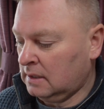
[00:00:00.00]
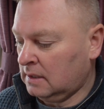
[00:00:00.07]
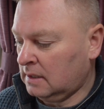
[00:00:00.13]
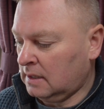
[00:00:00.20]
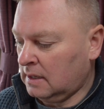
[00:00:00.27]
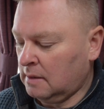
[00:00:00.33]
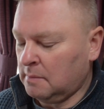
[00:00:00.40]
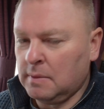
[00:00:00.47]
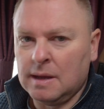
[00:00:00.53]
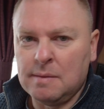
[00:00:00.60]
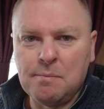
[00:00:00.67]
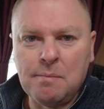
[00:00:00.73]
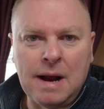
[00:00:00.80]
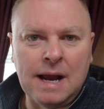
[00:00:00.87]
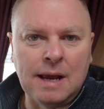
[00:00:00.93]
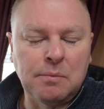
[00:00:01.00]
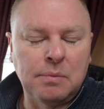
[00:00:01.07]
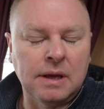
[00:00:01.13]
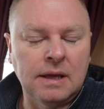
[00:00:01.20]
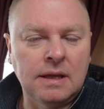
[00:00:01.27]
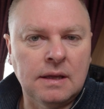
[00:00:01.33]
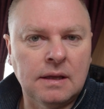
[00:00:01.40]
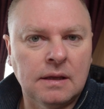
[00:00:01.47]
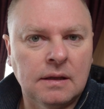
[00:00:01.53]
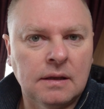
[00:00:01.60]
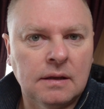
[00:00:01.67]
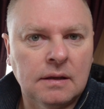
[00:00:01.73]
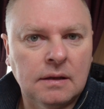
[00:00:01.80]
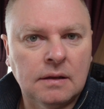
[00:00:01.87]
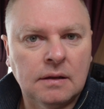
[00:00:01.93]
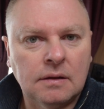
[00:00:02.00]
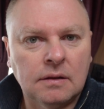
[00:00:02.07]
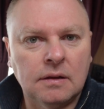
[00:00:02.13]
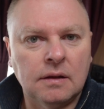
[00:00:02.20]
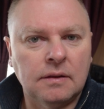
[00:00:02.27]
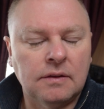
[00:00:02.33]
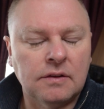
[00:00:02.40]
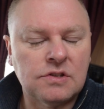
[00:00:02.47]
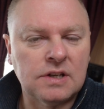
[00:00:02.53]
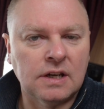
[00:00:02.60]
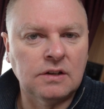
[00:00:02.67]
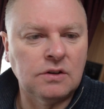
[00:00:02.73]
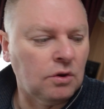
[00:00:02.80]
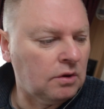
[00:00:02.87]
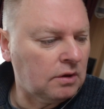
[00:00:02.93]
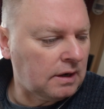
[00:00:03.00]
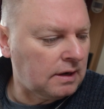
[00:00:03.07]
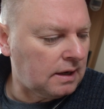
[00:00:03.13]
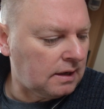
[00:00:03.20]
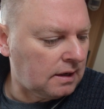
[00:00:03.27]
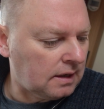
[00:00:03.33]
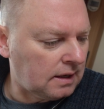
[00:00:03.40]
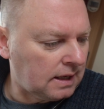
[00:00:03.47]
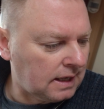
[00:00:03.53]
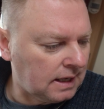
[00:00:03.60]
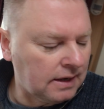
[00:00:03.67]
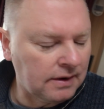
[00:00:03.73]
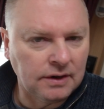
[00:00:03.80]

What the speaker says: It might be the signal here,